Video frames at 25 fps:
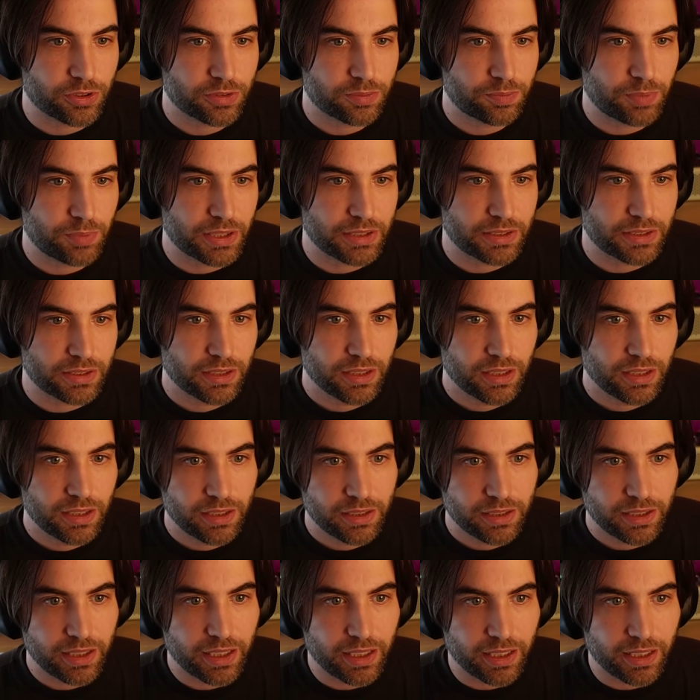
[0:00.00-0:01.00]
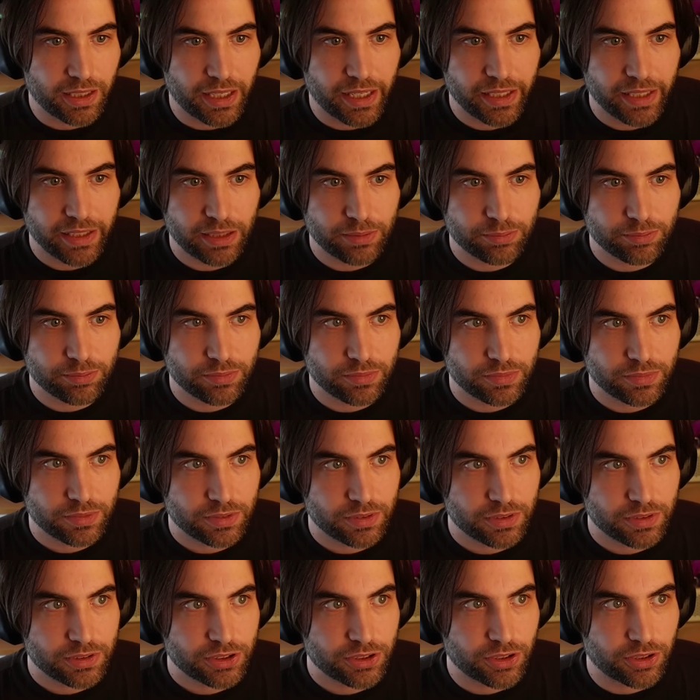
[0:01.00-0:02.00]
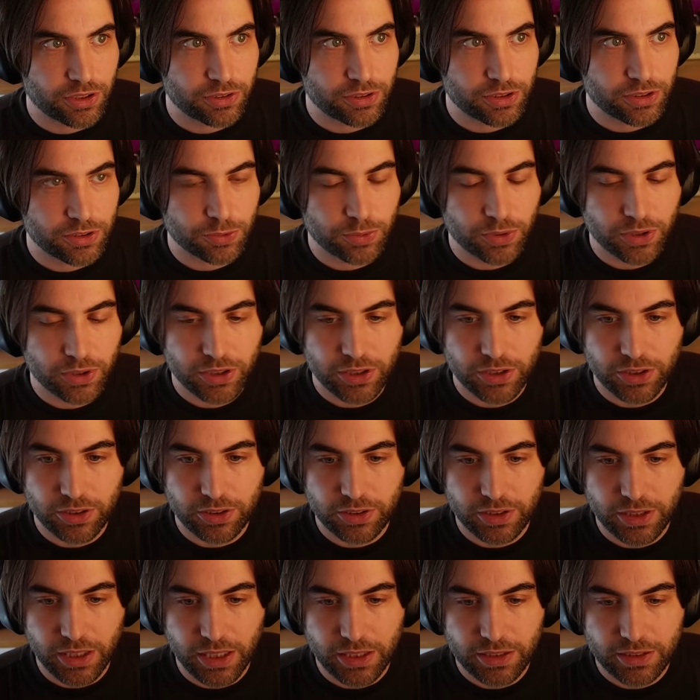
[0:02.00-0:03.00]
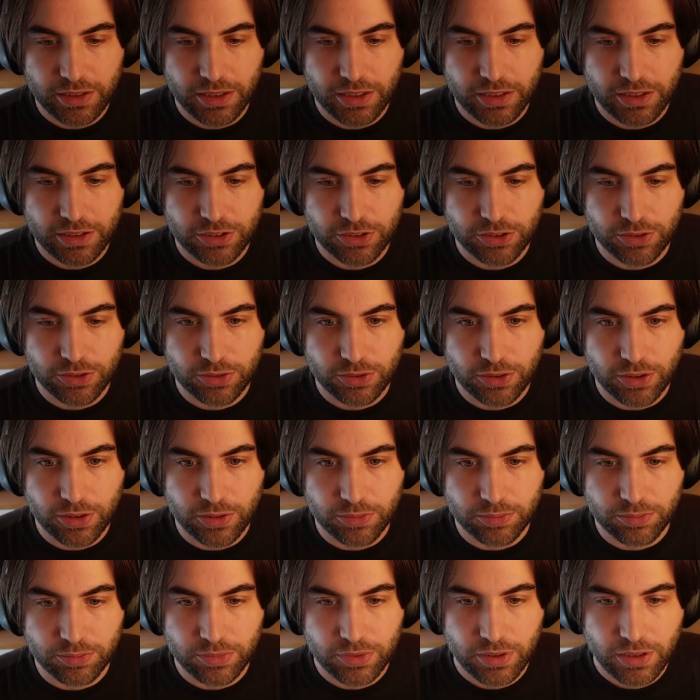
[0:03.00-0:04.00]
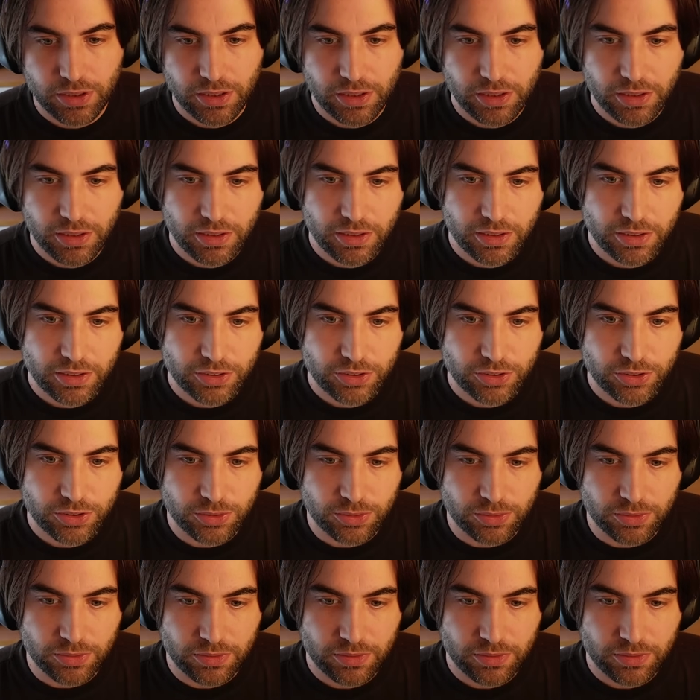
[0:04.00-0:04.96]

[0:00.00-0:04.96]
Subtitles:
But yeah, Adam Scott is working on that and should come soon.